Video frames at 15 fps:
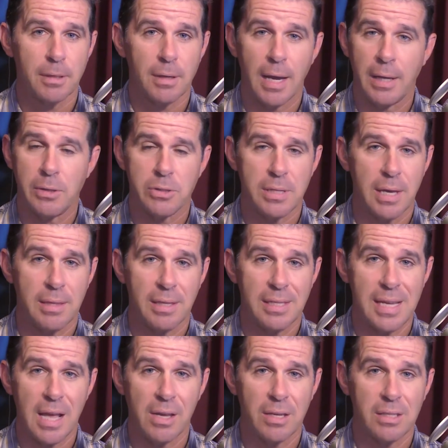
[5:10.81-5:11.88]
I understand the
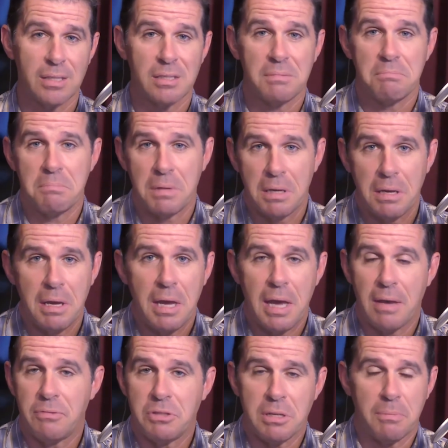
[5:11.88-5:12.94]
Italians
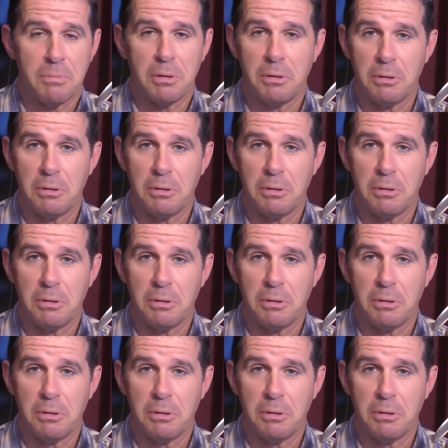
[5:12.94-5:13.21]
have something